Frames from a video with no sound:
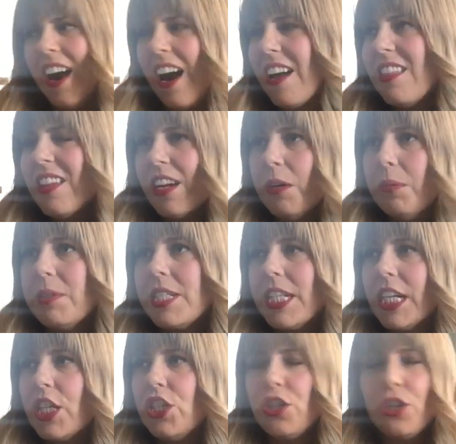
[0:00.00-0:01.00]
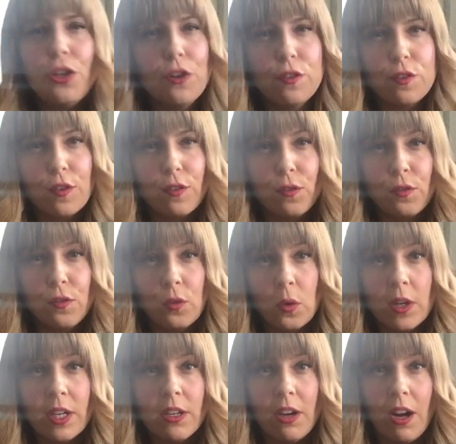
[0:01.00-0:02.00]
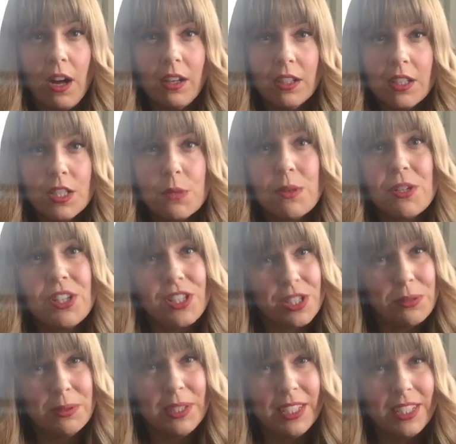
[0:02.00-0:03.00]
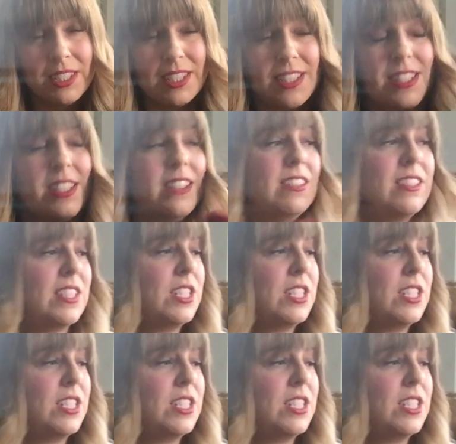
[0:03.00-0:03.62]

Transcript: I think it was like two for $40, which is a really good deal.